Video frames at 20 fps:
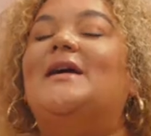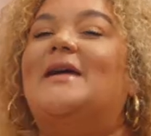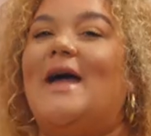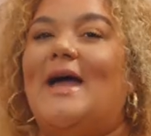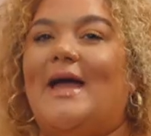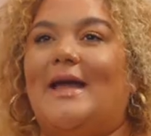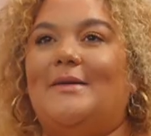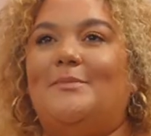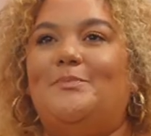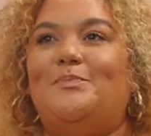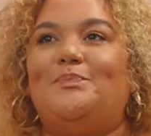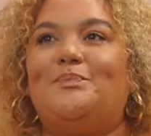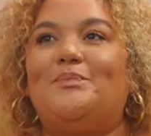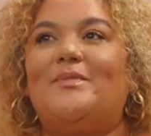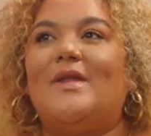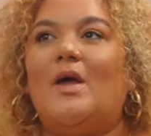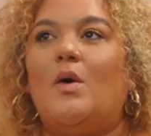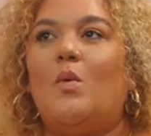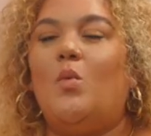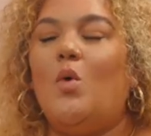Okay.
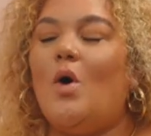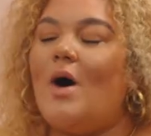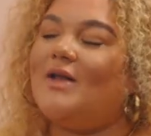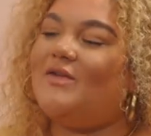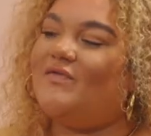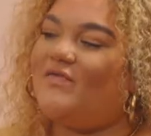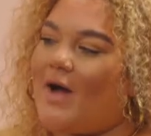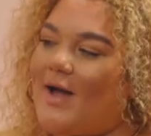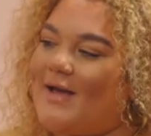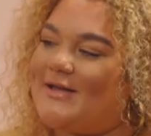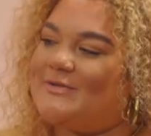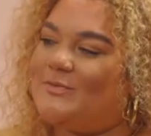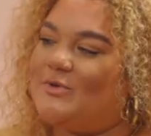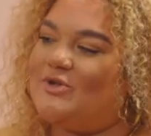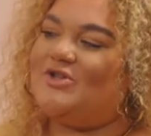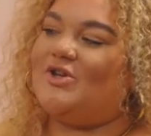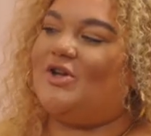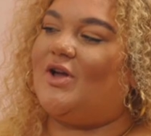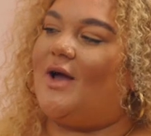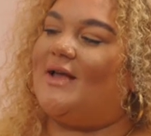What advice
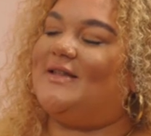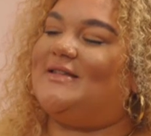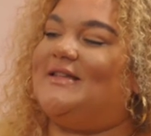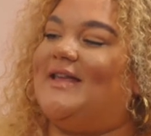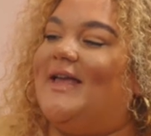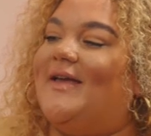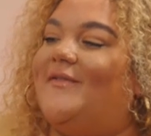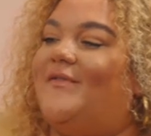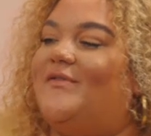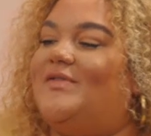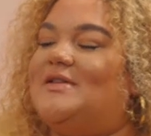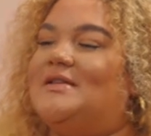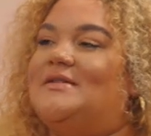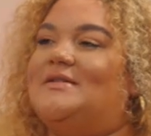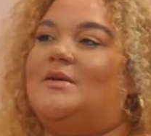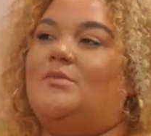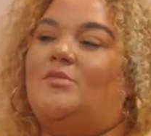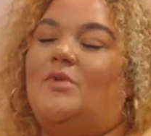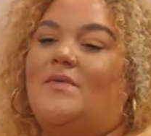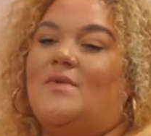would you guys give to
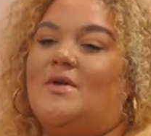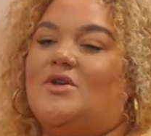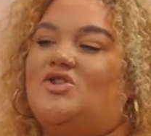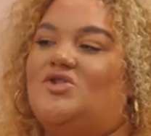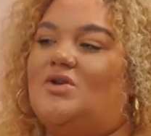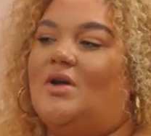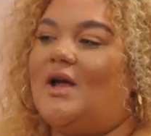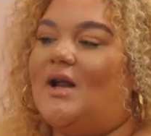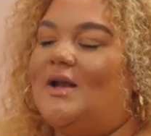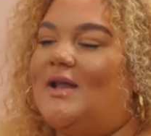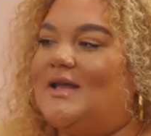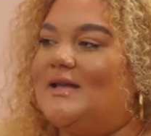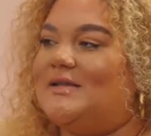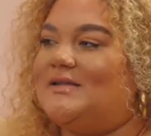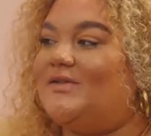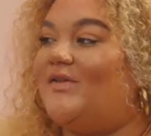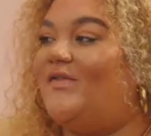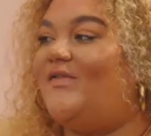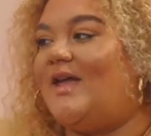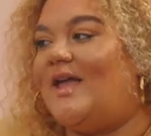someone that's struggling
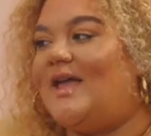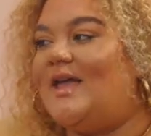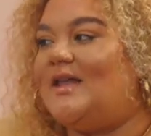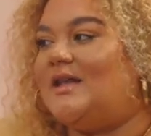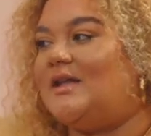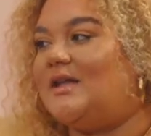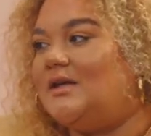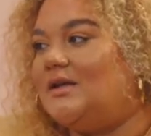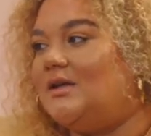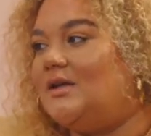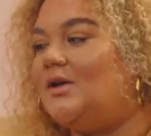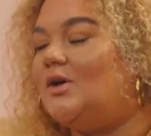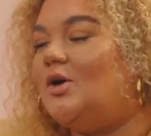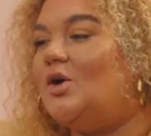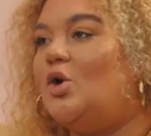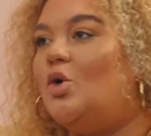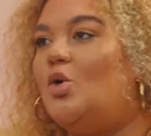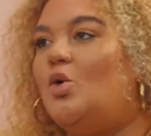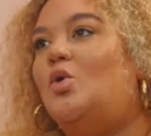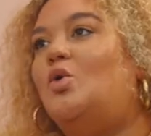to fit in
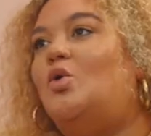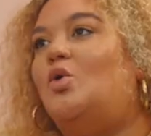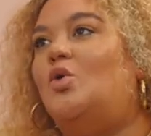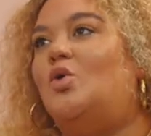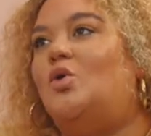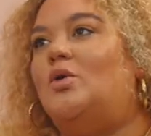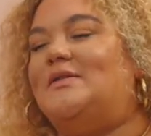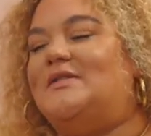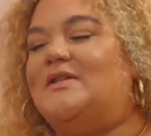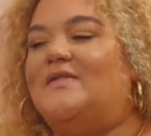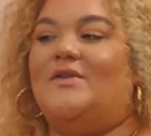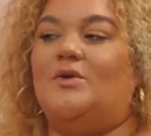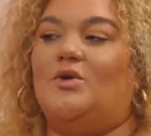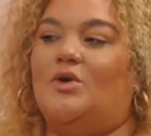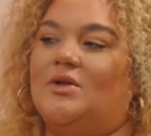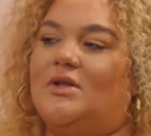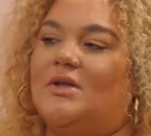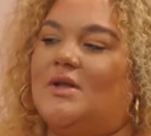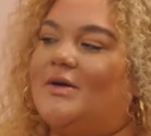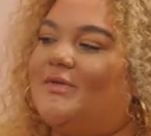or to feel
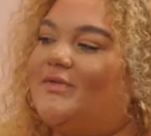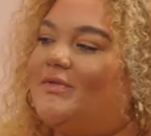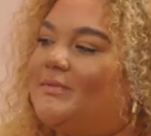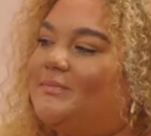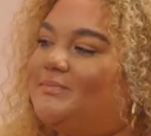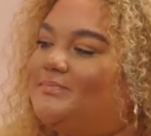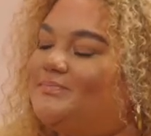good enough?